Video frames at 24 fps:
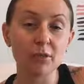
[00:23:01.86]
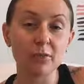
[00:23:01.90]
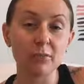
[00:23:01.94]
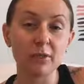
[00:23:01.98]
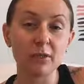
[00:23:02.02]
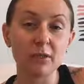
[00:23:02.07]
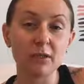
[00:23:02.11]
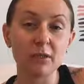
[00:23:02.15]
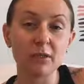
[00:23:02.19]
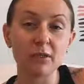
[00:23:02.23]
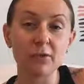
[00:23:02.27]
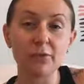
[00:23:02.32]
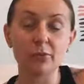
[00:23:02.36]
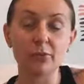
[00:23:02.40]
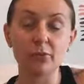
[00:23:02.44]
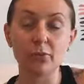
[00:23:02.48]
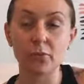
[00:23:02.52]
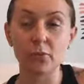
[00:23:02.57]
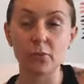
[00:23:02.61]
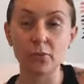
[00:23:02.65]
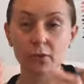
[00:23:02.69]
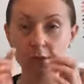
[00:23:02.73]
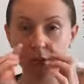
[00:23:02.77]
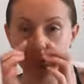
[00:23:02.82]
put them in a little
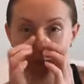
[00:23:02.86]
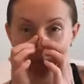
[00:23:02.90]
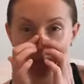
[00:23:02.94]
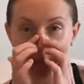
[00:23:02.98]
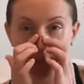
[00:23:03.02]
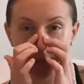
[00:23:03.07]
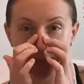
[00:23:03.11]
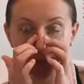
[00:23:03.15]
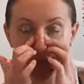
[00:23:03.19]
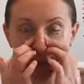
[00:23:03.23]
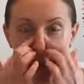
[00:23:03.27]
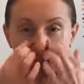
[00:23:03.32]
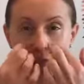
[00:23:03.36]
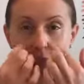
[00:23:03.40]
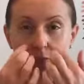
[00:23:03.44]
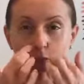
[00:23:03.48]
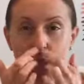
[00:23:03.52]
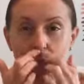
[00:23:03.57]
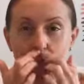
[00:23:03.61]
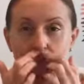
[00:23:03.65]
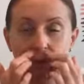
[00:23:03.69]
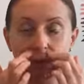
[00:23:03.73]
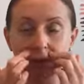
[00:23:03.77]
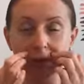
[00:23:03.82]
roller, or just
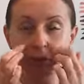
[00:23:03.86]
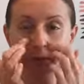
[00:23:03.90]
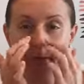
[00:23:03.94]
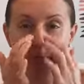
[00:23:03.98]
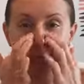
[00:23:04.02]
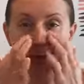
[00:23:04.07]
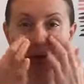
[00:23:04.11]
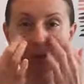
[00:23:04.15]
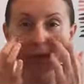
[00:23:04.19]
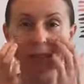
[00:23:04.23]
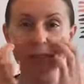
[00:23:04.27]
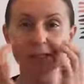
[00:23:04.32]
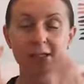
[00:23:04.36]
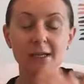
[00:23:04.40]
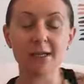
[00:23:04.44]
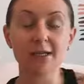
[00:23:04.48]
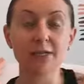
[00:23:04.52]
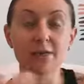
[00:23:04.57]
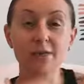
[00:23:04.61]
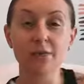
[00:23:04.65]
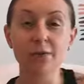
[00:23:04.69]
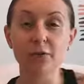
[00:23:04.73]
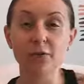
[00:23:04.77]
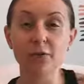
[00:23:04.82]
roll them on the
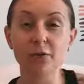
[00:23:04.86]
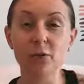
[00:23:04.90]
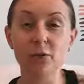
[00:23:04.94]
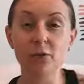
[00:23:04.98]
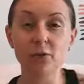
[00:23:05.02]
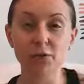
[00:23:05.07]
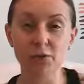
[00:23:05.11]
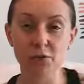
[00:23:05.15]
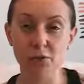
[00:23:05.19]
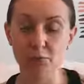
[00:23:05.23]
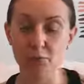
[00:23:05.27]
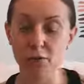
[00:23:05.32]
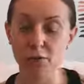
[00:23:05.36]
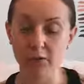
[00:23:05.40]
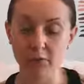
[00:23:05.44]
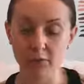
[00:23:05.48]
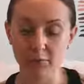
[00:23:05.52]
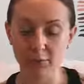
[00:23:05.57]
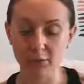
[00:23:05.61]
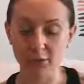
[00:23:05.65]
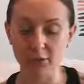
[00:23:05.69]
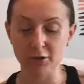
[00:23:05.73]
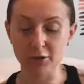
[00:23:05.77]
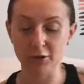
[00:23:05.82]
sides of your nose, or put
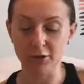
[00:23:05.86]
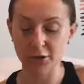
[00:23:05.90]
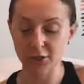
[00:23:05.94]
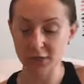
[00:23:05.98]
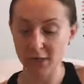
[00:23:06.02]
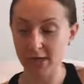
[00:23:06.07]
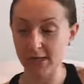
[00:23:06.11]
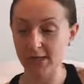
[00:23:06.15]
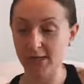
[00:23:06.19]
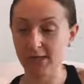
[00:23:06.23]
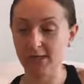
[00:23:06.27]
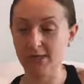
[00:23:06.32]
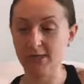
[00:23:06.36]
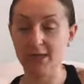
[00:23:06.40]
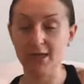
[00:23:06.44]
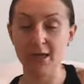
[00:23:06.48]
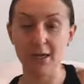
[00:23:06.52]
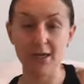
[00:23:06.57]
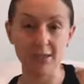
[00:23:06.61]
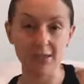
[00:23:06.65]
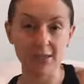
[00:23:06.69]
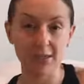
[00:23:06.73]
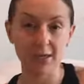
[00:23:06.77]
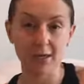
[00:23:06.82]
them on your chest.
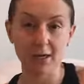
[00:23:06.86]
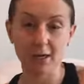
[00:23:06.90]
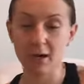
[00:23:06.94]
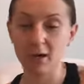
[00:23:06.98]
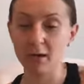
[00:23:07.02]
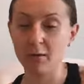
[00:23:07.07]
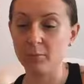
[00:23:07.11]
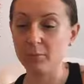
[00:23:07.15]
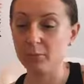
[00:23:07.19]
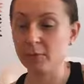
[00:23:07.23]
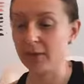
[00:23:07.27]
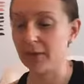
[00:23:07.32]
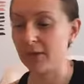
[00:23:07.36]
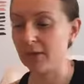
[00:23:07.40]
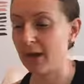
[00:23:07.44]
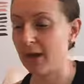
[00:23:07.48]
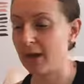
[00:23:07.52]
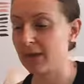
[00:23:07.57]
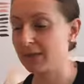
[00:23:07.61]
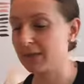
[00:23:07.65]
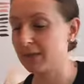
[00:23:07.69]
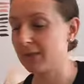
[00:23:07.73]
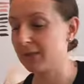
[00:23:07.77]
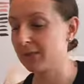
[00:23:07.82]
That's going to help with
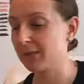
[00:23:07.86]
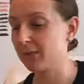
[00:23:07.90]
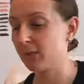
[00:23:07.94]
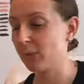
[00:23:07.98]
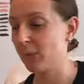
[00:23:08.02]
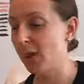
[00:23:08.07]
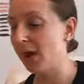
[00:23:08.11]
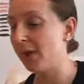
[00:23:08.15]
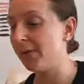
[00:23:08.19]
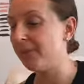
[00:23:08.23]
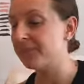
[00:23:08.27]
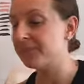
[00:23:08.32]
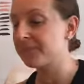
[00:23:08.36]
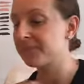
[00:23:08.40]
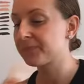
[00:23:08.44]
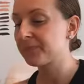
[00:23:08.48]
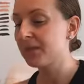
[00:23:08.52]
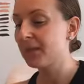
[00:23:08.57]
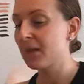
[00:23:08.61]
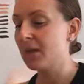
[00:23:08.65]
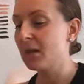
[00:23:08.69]
that as well.